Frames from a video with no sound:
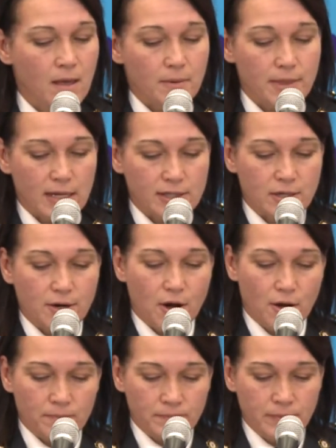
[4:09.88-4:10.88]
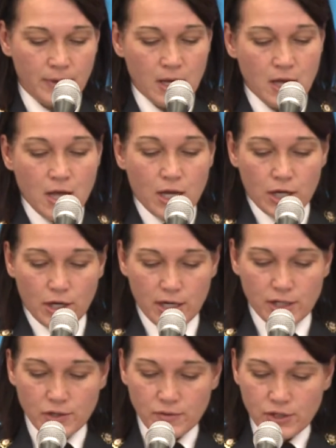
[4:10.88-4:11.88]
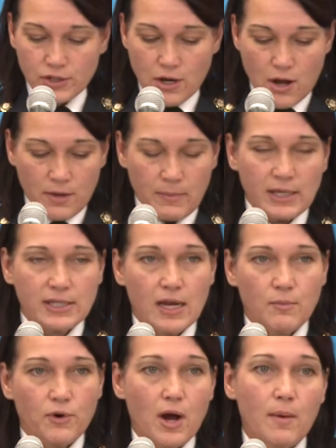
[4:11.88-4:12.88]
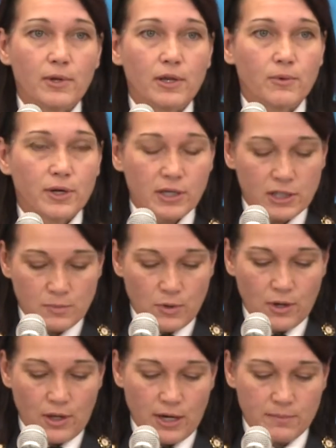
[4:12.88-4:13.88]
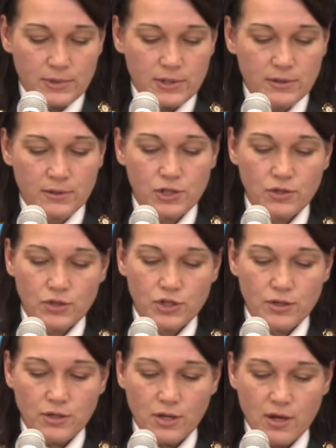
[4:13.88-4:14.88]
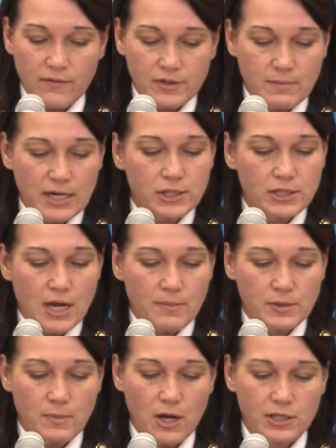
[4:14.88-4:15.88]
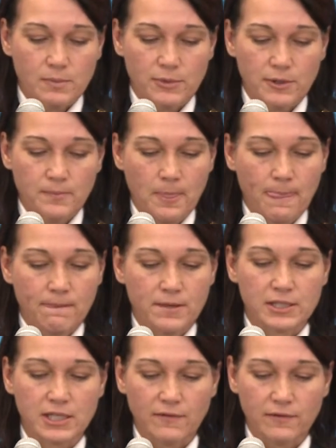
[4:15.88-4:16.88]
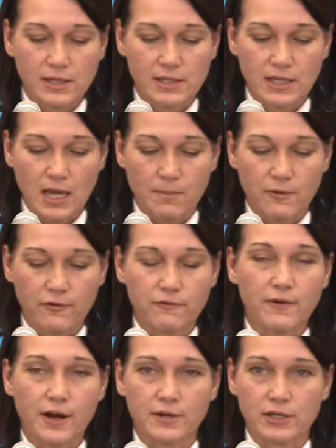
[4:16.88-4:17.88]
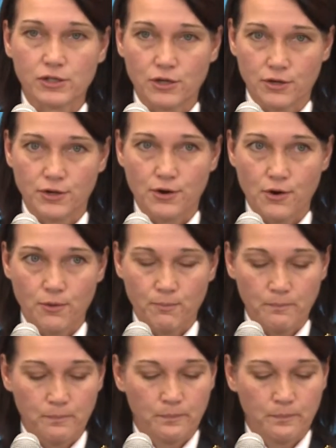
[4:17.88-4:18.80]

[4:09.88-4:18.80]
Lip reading: But that's not all. You need to install and maintain properly working smoke alarms to ensure that you have as much time as possible to safely escape if a fire does occur in your home.